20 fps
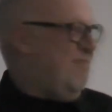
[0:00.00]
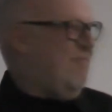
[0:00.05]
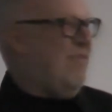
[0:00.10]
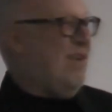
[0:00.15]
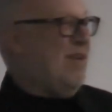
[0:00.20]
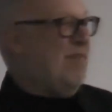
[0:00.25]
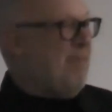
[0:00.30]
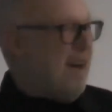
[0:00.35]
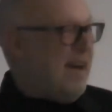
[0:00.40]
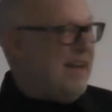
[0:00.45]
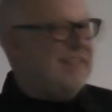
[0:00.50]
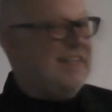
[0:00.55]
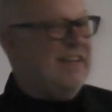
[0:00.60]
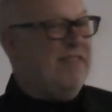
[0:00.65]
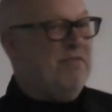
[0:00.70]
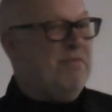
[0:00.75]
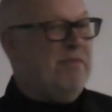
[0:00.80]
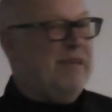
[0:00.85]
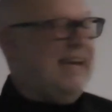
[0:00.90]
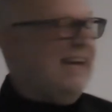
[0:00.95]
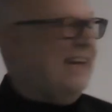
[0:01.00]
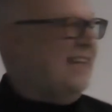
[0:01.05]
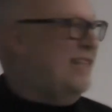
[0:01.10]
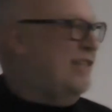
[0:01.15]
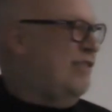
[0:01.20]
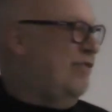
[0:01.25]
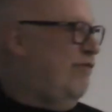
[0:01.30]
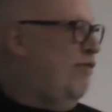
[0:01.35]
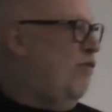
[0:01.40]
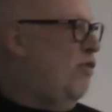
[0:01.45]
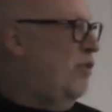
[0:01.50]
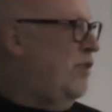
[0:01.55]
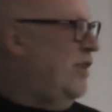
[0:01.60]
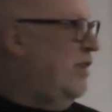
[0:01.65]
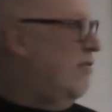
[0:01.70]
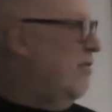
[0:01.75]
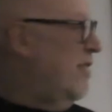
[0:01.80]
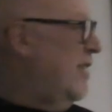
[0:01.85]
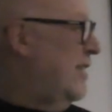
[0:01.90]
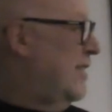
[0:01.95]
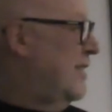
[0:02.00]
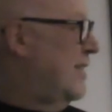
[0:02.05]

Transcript: We might even be getting to 4 degrees.